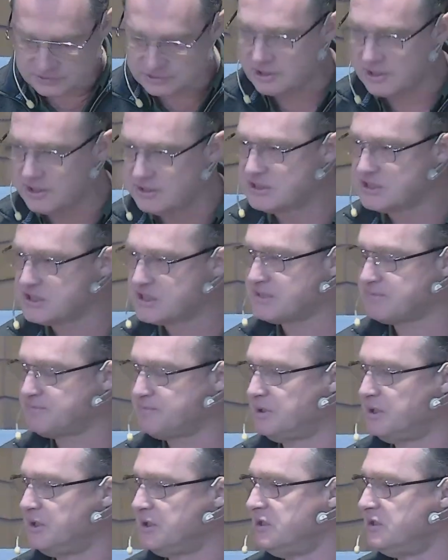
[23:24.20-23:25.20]
that have tried to
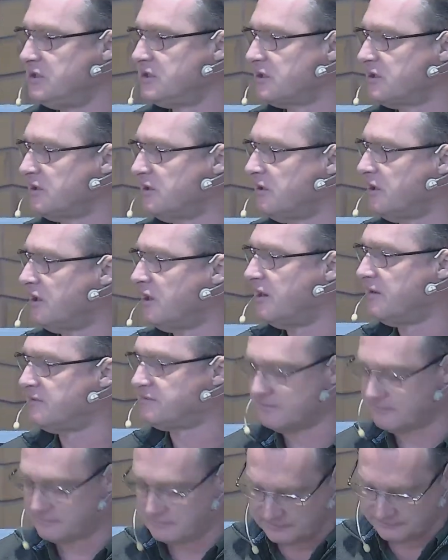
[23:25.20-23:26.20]
speak into the
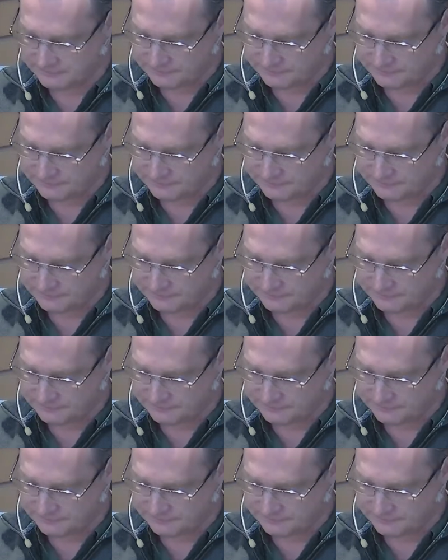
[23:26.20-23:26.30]
lives